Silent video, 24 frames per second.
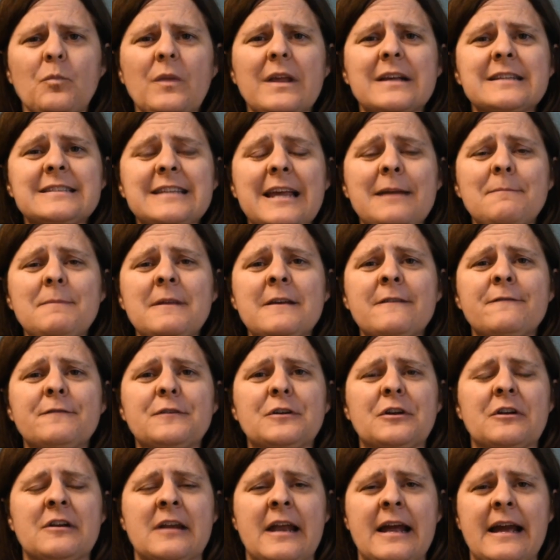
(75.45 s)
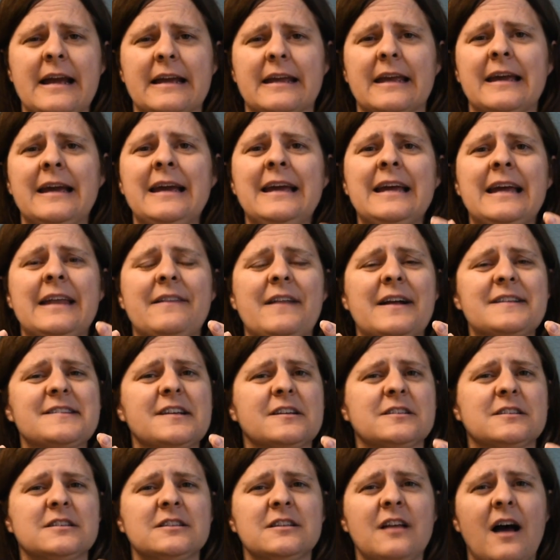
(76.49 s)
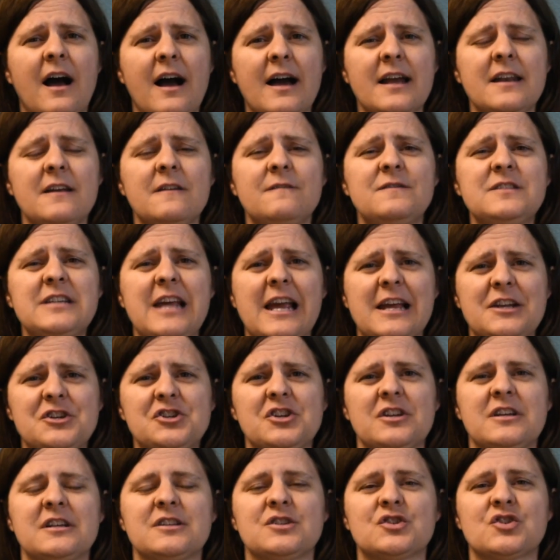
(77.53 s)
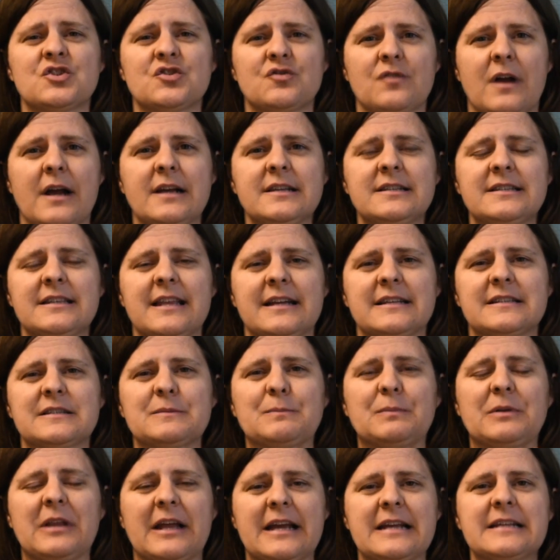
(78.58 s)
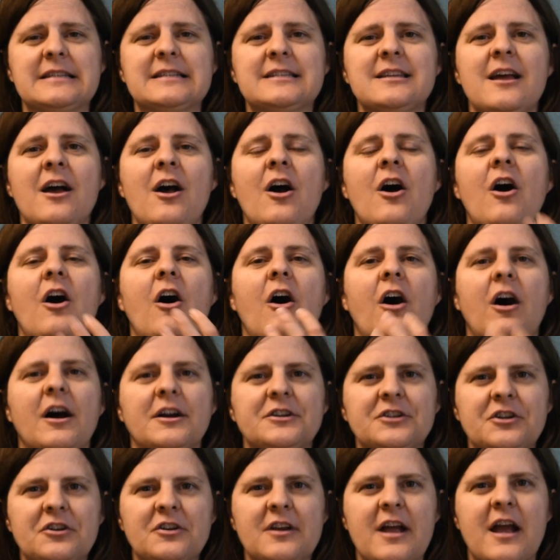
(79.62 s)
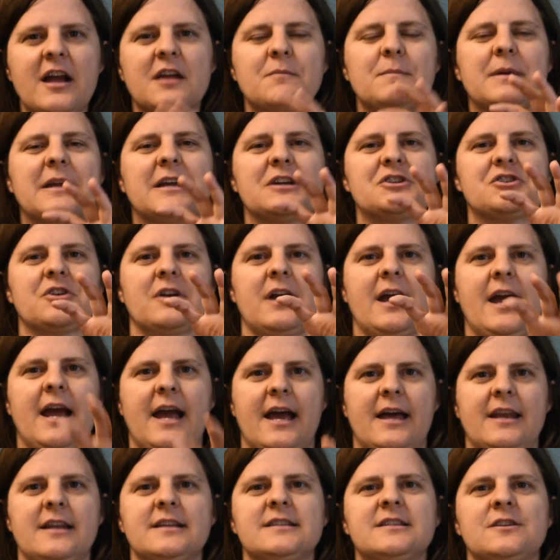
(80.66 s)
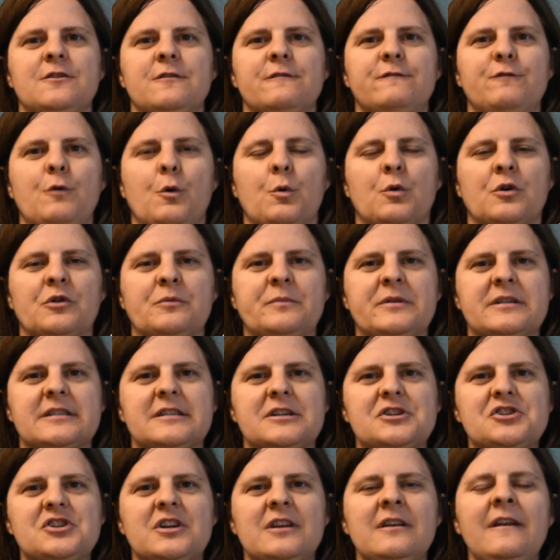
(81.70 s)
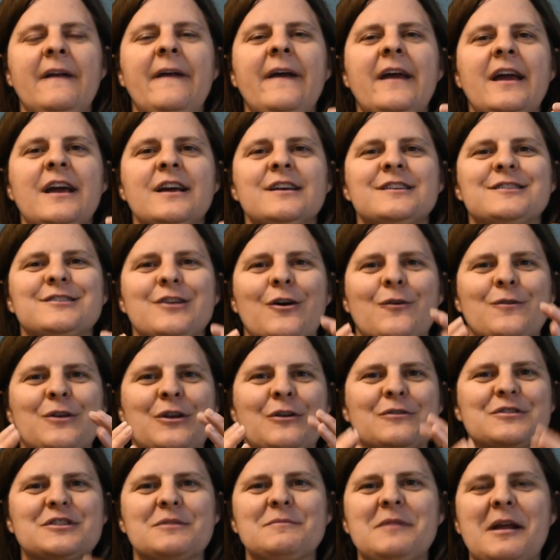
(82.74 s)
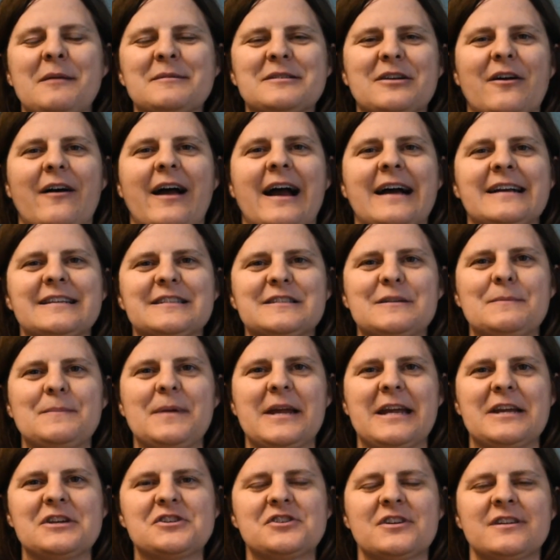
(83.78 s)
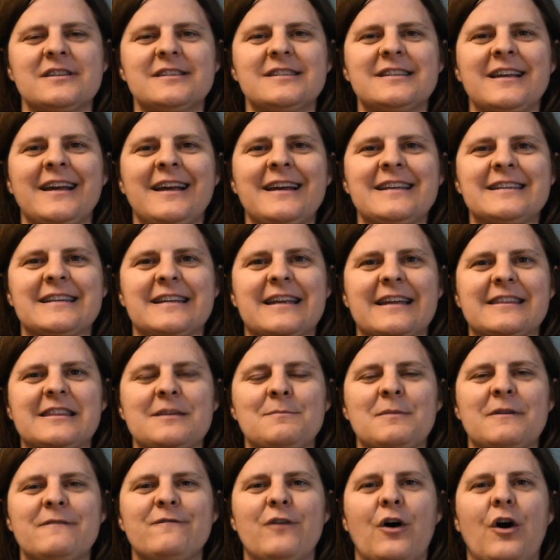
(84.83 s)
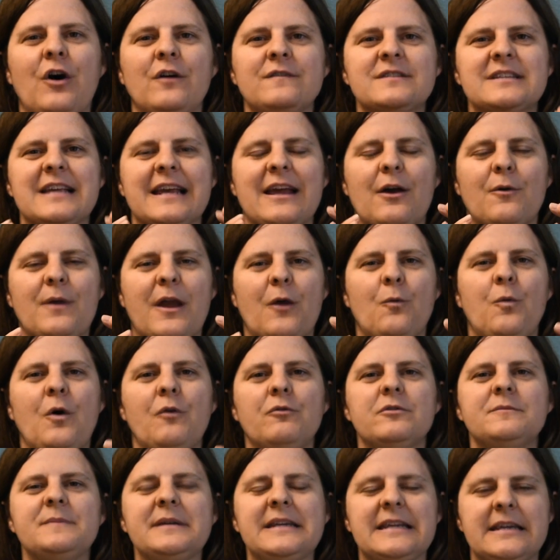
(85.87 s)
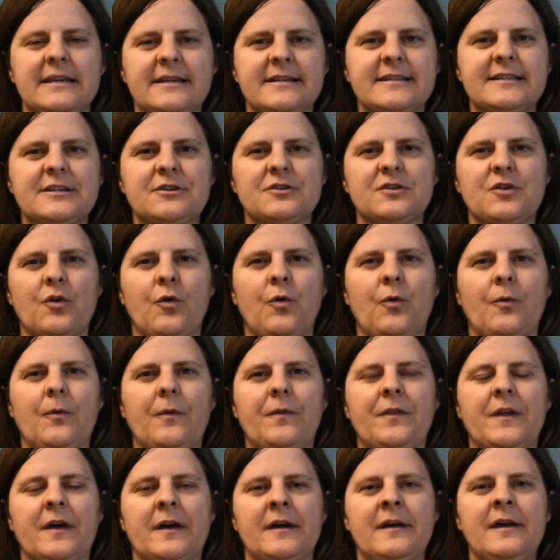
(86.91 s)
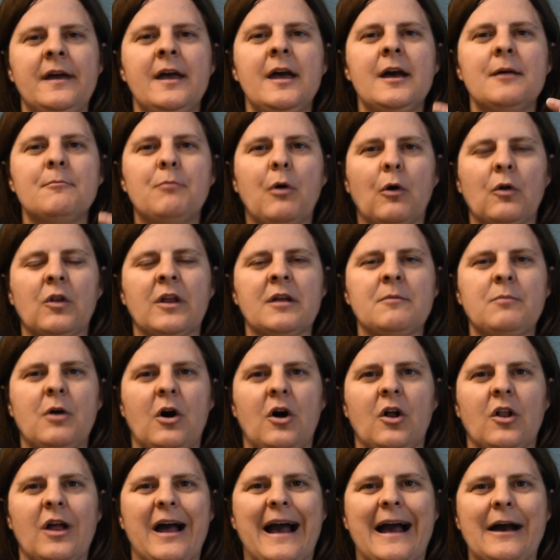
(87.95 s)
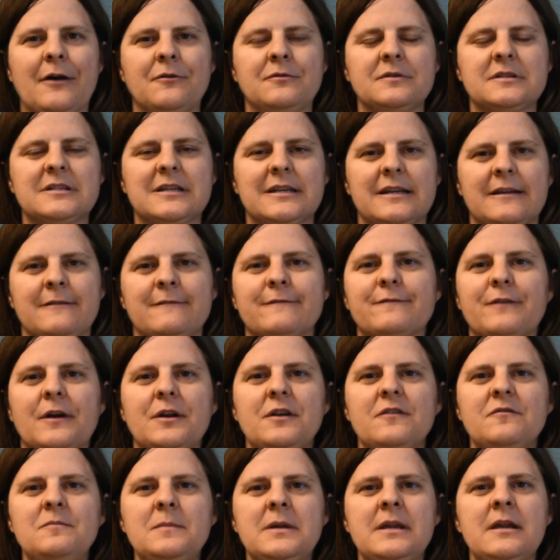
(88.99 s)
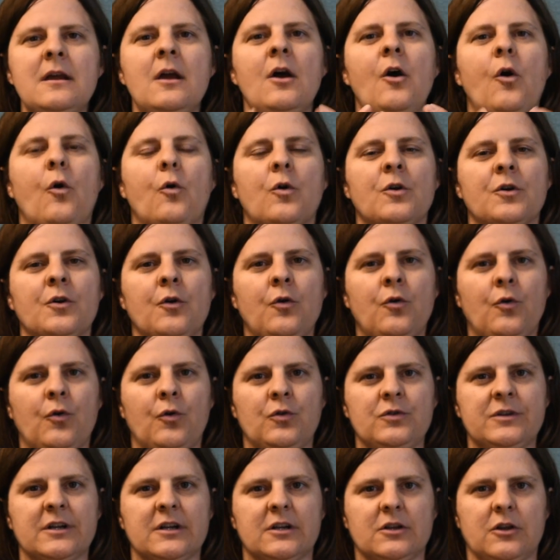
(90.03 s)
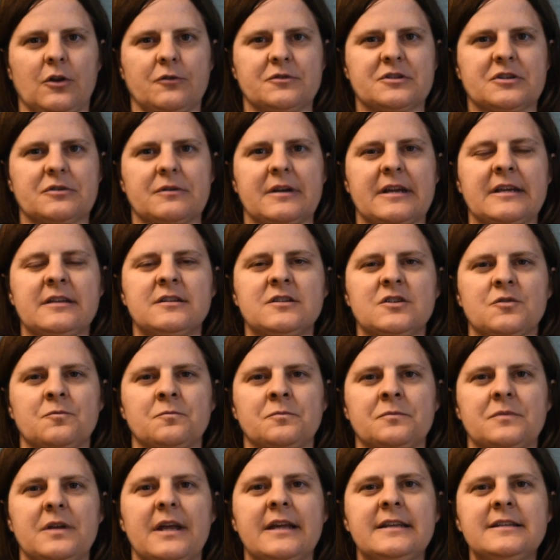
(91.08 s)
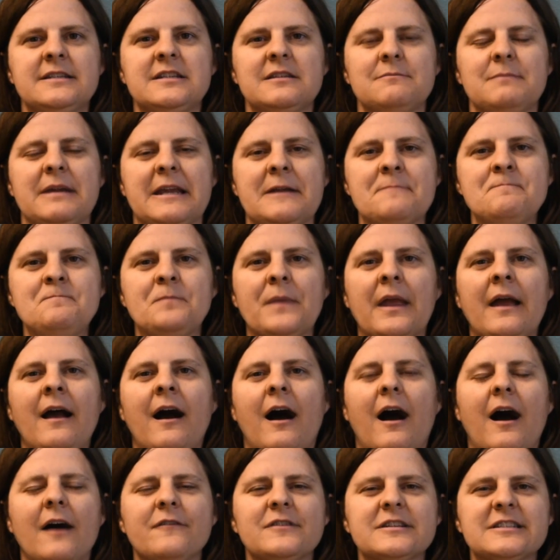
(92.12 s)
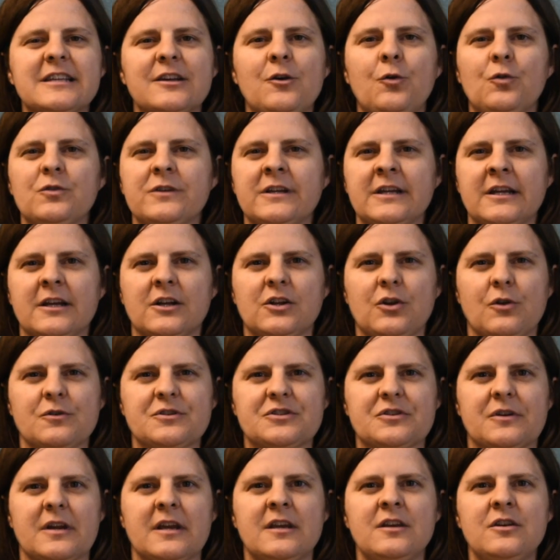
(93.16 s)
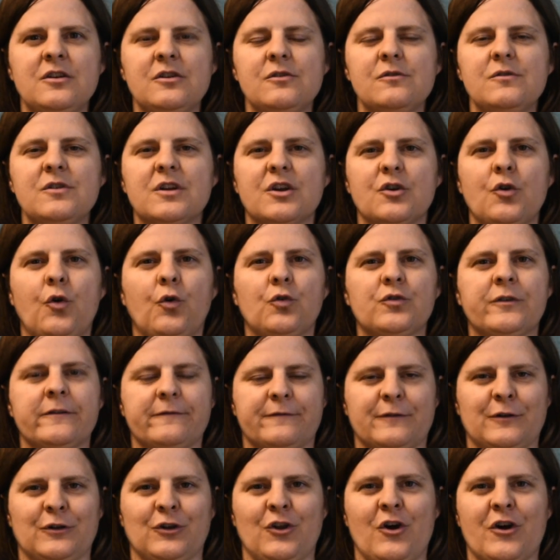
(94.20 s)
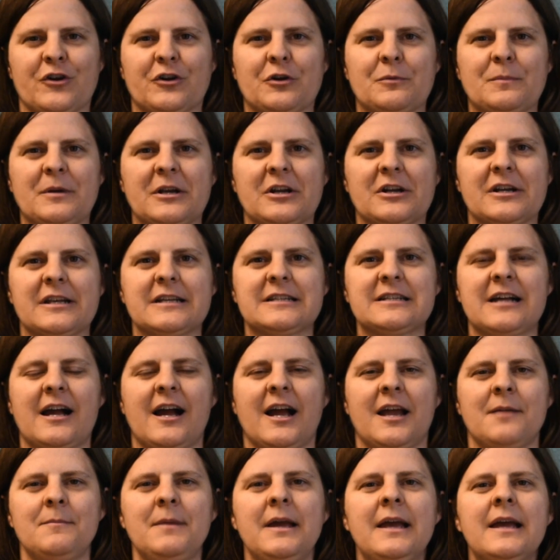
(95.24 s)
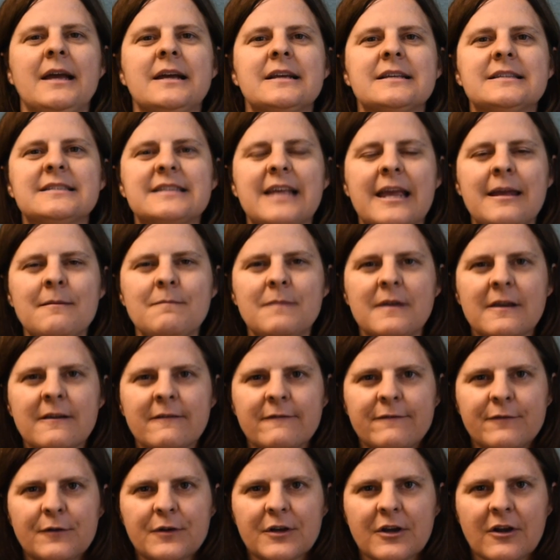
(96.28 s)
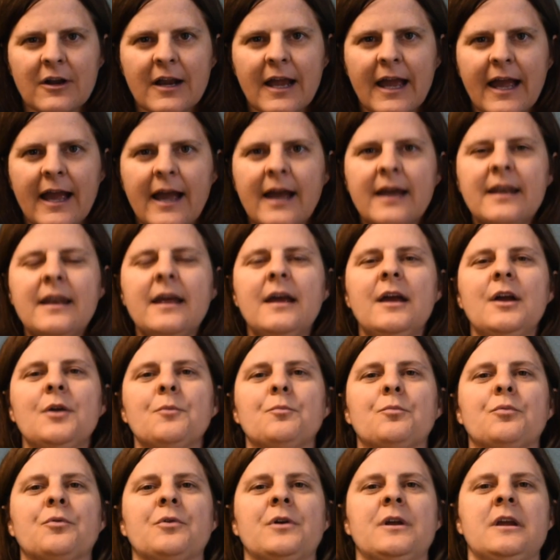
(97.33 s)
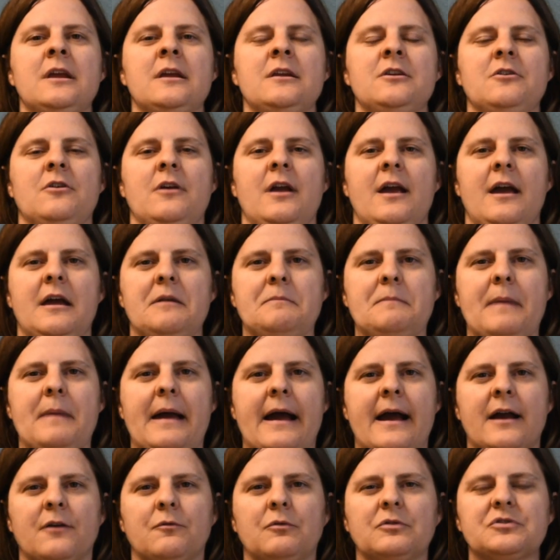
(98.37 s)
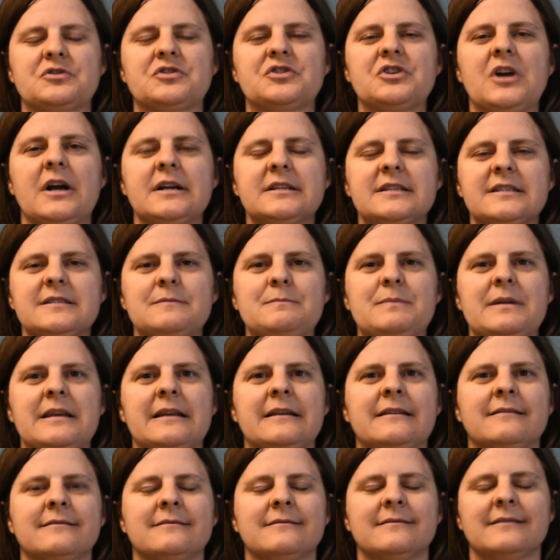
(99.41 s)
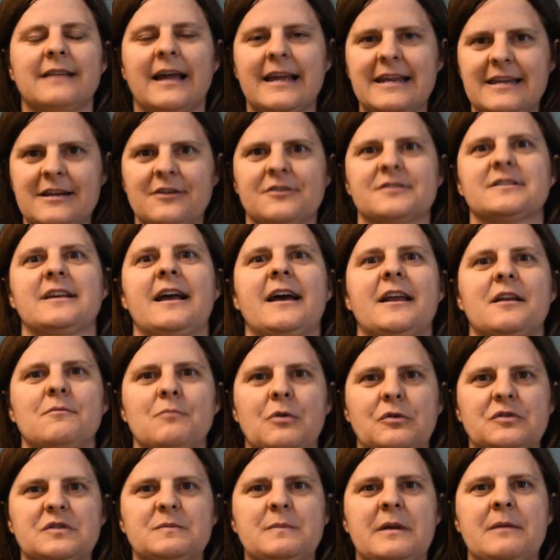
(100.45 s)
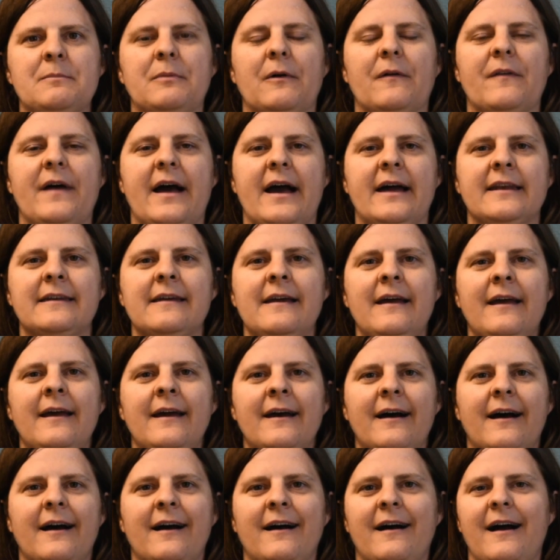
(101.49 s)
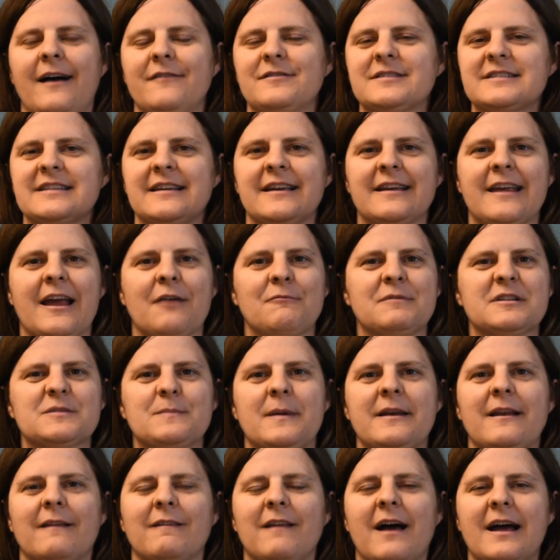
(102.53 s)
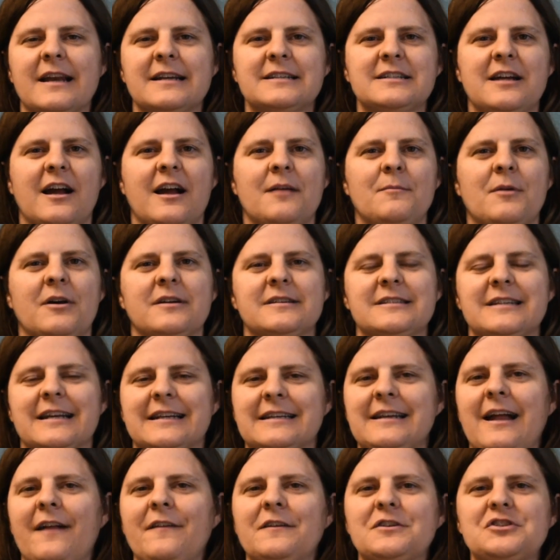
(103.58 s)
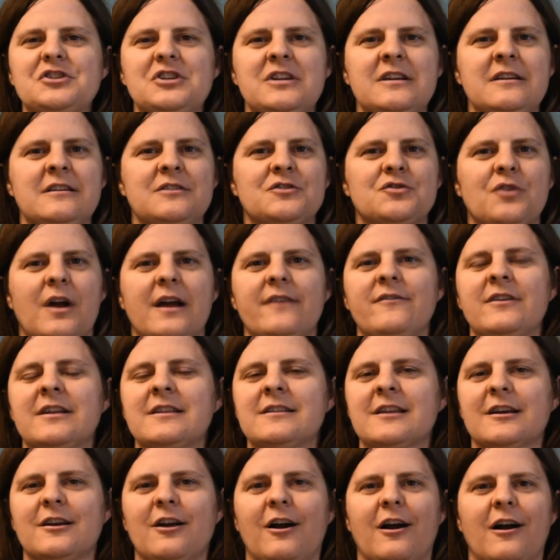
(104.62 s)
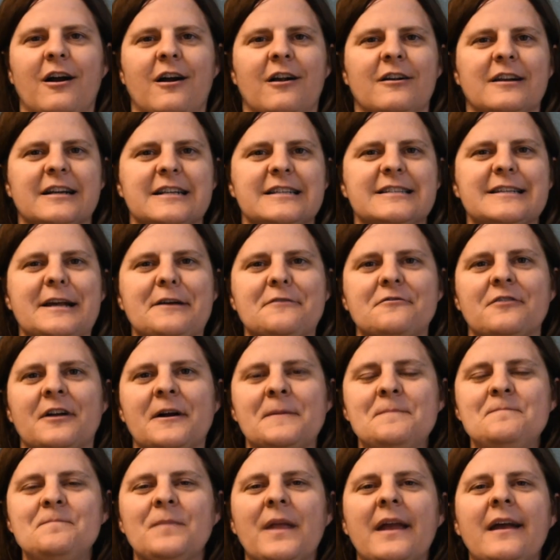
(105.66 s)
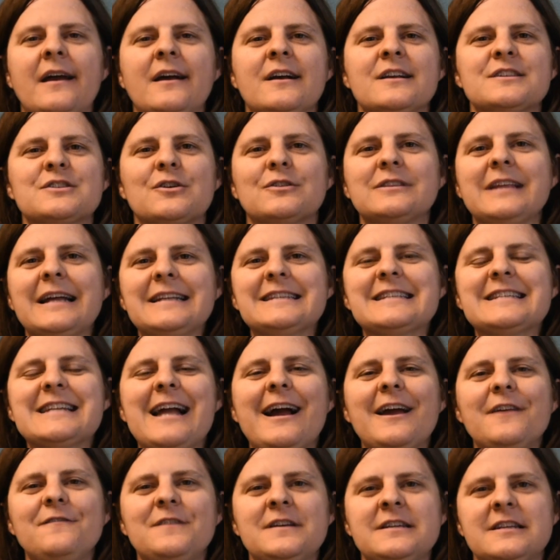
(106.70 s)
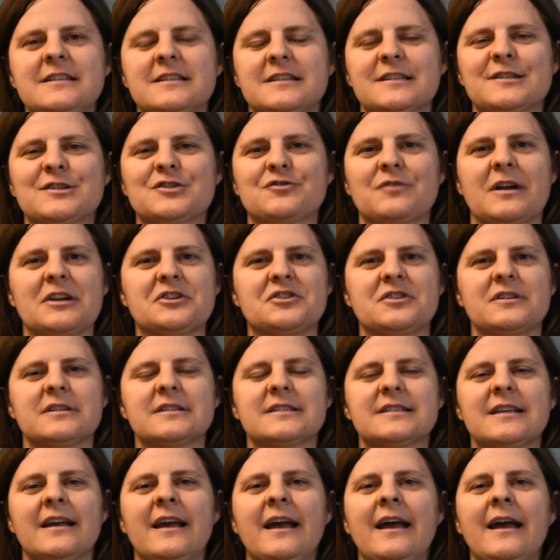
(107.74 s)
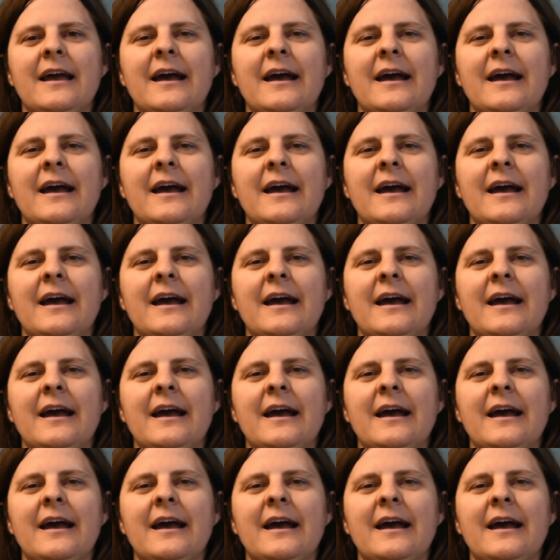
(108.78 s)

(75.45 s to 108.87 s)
Same thing for your neck. That's a lot of tension and stress that's placed on your neck because your head is in a forward position. So, you know, sometimes I'll ask the patients to get them involved, say, okay, what would be easier, to hold the bowling ball out in front of me or to hold it closer into me? Obviously, holding it closer into you, you could hold it for a longer period of time. Same thing for your head. Bringing your head back will just be light years ahead of most people that obviously, again, we spend a lot of time on technology, driving in the car, etc. So let's dive into the stretches.